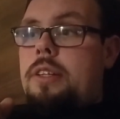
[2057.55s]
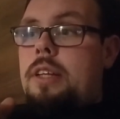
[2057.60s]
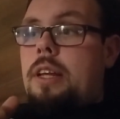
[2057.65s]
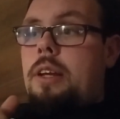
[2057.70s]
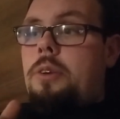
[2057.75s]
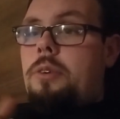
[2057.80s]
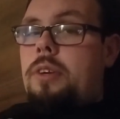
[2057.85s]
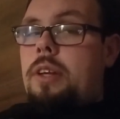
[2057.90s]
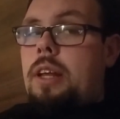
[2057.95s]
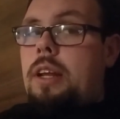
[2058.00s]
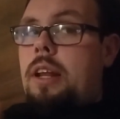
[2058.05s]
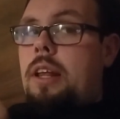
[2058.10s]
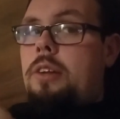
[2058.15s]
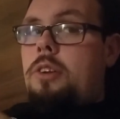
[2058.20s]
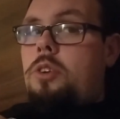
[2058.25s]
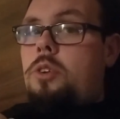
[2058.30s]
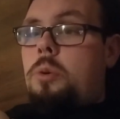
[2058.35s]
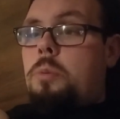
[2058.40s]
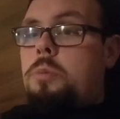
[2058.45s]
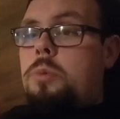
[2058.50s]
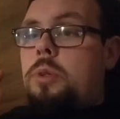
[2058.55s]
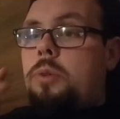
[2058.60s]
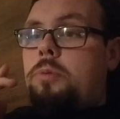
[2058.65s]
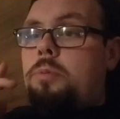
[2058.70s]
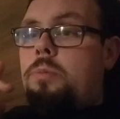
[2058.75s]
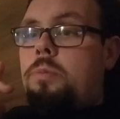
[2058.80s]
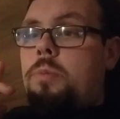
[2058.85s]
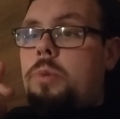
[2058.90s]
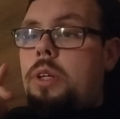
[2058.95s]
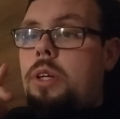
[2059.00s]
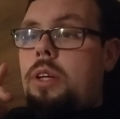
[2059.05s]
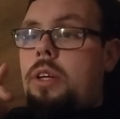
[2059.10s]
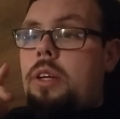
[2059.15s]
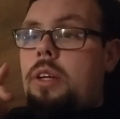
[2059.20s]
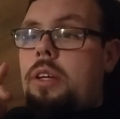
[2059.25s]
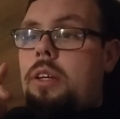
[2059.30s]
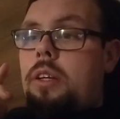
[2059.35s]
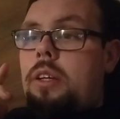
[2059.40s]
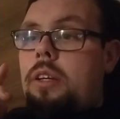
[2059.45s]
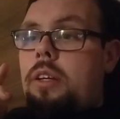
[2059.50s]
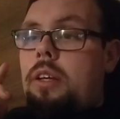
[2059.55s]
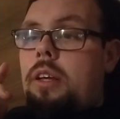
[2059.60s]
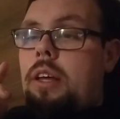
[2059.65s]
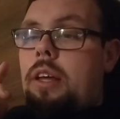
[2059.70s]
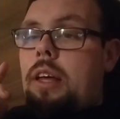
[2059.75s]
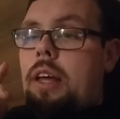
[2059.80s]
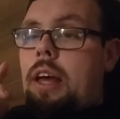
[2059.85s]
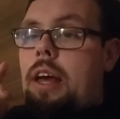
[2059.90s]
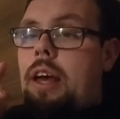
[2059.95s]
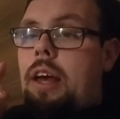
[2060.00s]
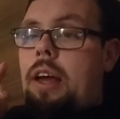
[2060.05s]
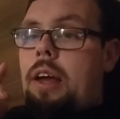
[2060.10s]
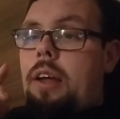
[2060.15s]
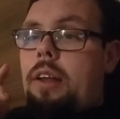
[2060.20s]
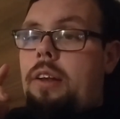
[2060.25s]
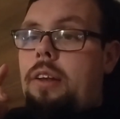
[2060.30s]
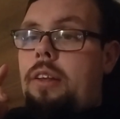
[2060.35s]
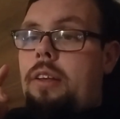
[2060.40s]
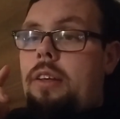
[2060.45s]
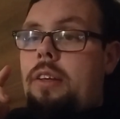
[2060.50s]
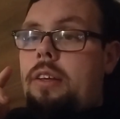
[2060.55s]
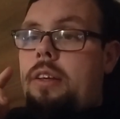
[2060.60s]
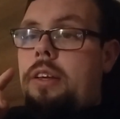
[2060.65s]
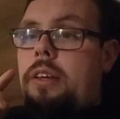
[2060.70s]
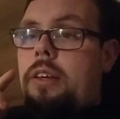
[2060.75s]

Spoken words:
10 out of 10 and a thumbs up. And